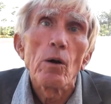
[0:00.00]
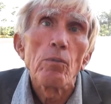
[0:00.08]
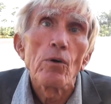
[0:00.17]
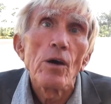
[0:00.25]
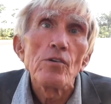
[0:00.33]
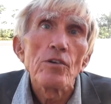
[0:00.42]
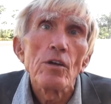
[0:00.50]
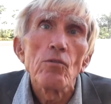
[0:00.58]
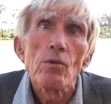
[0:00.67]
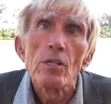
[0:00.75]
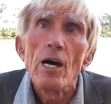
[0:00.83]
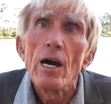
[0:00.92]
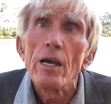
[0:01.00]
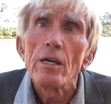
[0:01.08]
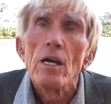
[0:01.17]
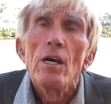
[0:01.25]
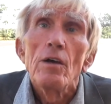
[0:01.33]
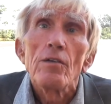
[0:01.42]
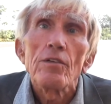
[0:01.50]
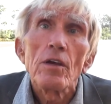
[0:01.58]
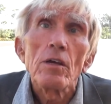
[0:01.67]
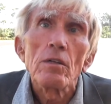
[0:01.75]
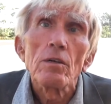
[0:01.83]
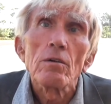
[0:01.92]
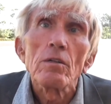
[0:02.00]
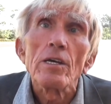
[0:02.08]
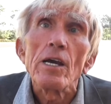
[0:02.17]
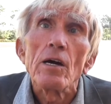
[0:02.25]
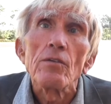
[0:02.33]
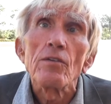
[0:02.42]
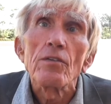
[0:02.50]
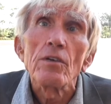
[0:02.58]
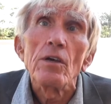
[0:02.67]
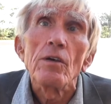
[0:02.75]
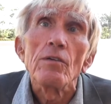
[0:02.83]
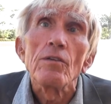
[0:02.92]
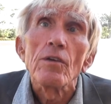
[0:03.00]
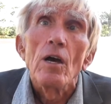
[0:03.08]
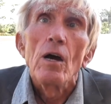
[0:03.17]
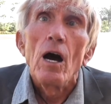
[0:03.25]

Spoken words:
preparation relying singularly on seeds,